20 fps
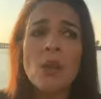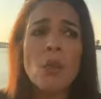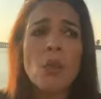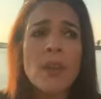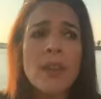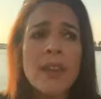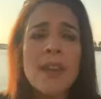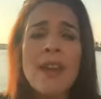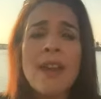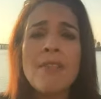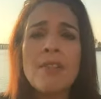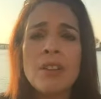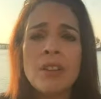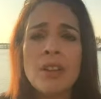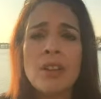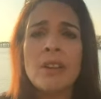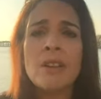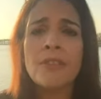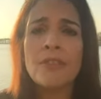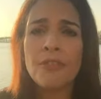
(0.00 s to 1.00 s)
we have a
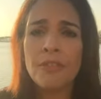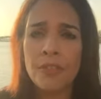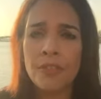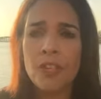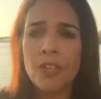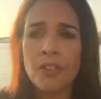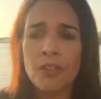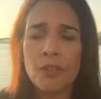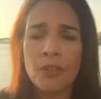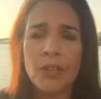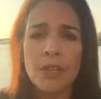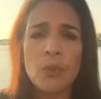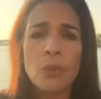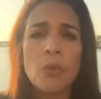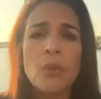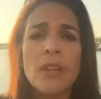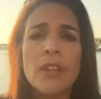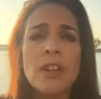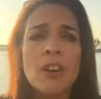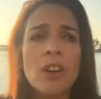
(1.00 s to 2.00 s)
lot of theory.
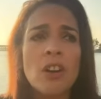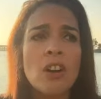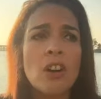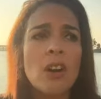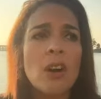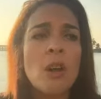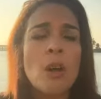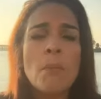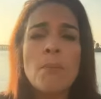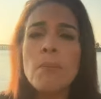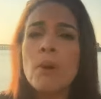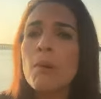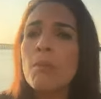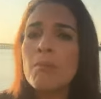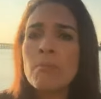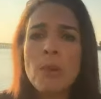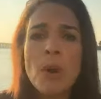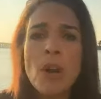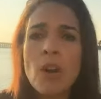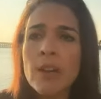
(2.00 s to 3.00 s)
We are
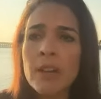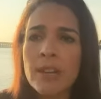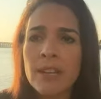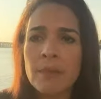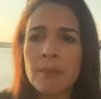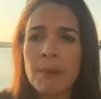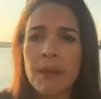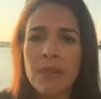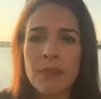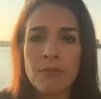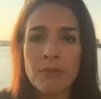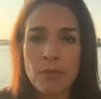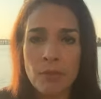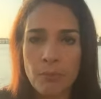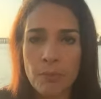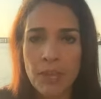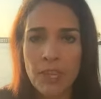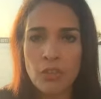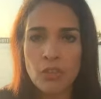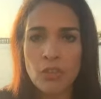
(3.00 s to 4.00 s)
bombarded by
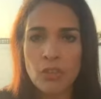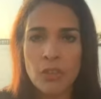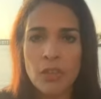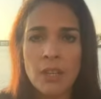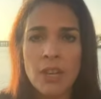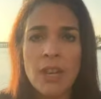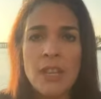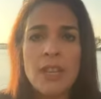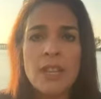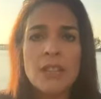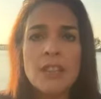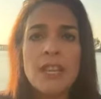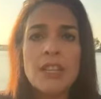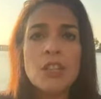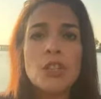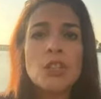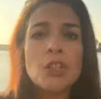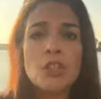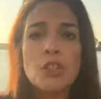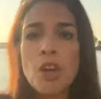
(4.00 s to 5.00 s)
information that
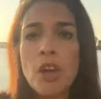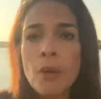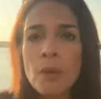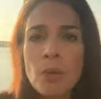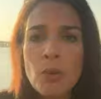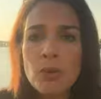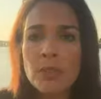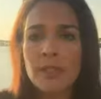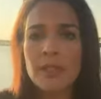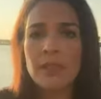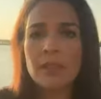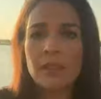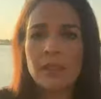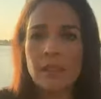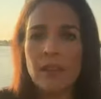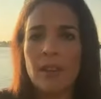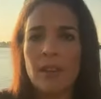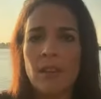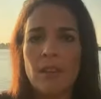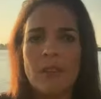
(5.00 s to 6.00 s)
double
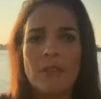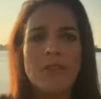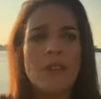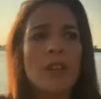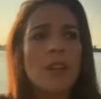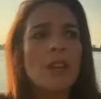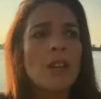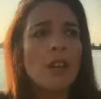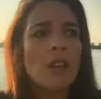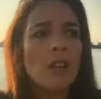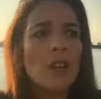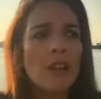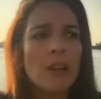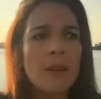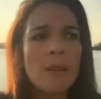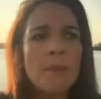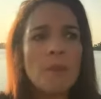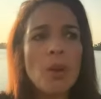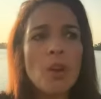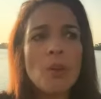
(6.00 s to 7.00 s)
itself
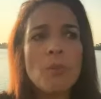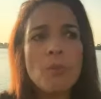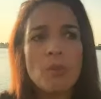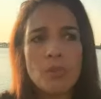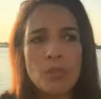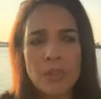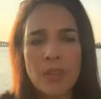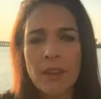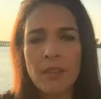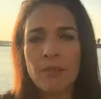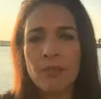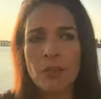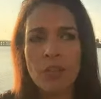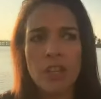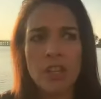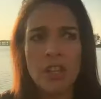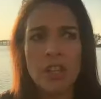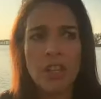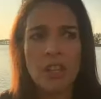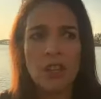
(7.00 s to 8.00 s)
almost every
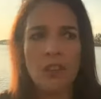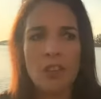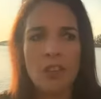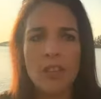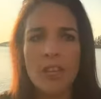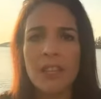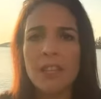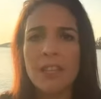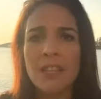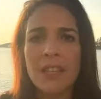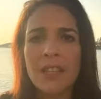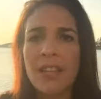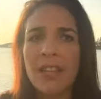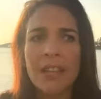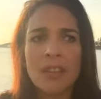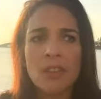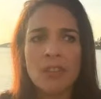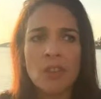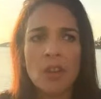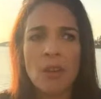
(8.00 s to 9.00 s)
year in the
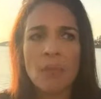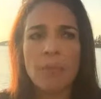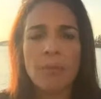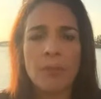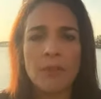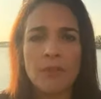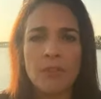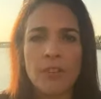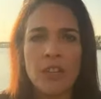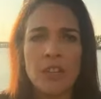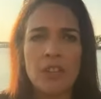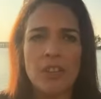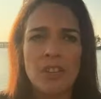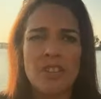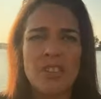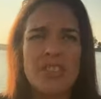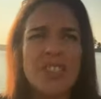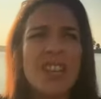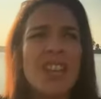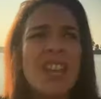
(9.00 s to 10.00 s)
last couple of
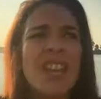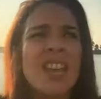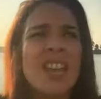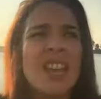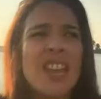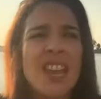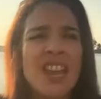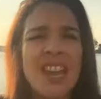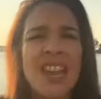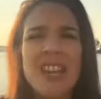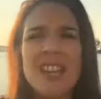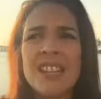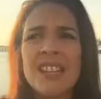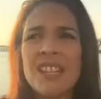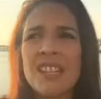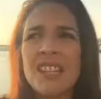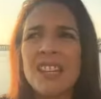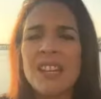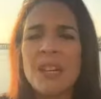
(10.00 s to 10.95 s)
years. And